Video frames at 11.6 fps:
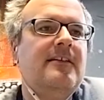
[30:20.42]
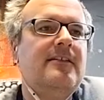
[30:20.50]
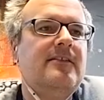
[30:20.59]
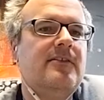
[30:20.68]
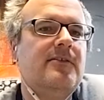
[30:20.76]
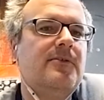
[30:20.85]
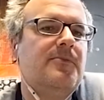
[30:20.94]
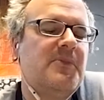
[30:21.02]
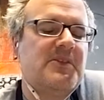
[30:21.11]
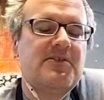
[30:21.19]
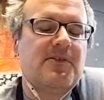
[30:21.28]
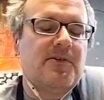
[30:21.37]
you know
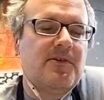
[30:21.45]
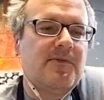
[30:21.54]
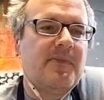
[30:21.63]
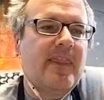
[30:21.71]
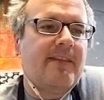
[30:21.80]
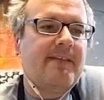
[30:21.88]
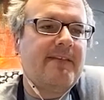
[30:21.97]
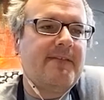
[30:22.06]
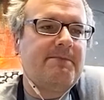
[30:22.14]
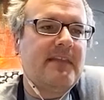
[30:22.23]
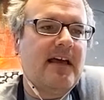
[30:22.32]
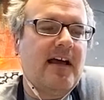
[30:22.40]
so
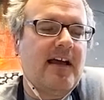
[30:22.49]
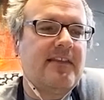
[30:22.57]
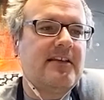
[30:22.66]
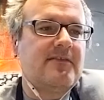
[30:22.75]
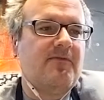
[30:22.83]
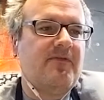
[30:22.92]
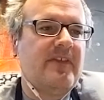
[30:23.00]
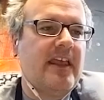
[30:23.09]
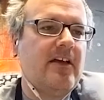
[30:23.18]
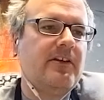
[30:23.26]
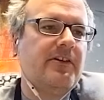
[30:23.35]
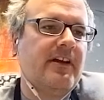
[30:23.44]
i think
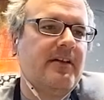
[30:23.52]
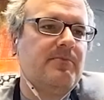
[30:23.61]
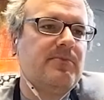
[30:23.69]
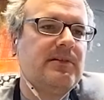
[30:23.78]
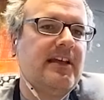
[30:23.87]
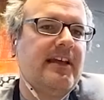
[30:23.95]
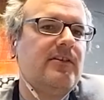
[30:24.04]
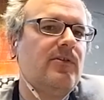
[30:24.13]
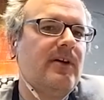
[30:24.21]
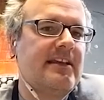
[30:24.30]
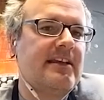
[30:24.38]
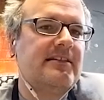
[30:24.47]
failure and play
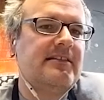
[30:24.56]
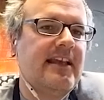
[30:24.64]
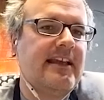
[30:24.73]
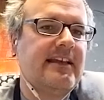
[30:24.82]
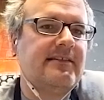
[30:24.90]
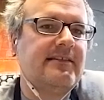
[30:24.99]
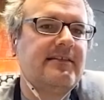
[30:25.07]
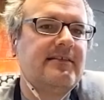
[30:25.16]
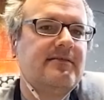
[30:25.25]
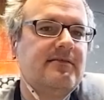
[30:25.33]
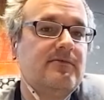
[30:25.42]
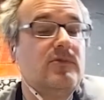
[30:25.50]
go hand in hand
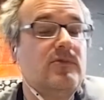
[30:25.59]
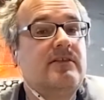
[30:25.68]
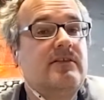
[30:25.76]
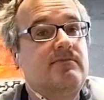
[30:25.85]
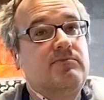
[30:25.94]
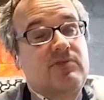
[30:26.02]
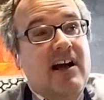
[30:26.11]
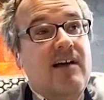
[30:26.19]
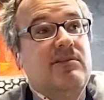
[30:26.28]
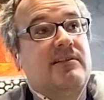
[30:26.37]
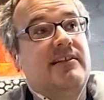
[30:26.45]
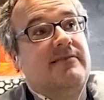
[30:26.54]
with
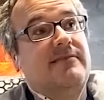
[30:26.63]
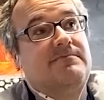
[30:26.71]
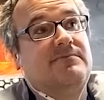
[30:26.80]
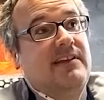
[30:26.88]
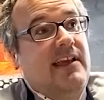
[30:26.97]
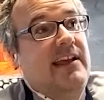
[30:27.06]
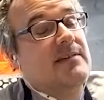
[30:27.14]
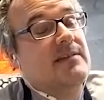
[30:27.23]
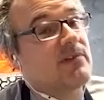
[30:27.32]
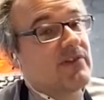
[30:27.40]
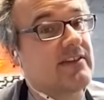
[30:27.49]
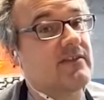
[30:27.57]
probably
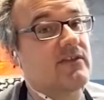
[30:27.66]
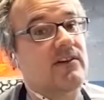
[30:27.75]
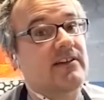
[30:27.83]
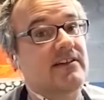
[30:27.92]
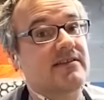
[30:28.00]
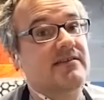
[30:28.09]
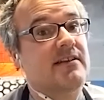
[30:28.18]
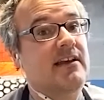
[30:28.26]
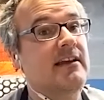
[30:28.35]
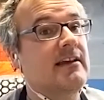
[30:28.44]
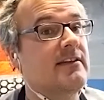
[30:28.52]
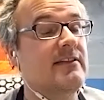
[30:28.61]
80% of artists
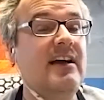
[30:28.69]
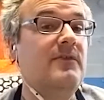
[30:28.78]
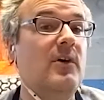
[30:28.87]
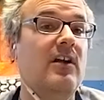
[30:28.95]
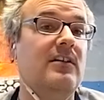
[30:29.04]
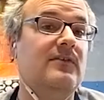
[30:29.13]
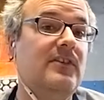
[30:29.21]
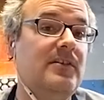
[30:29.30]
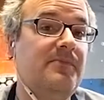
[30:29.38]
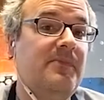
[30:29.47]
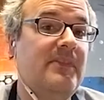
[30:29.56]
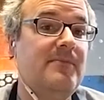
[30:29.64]
not for all of them
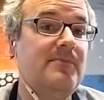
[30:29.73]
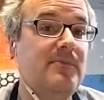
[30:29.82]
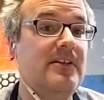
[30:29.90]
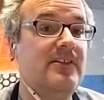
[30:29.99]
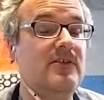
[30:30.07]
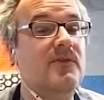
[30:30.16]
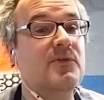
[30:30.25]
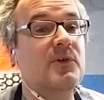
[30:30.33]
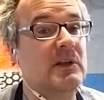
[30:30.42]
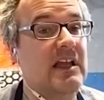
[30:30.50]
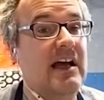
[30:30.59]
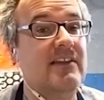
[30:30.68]
but you know for
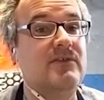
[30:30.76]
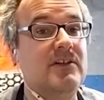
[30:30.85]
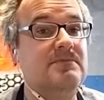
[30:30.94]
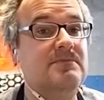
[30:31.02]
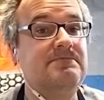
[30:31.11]
a lot of them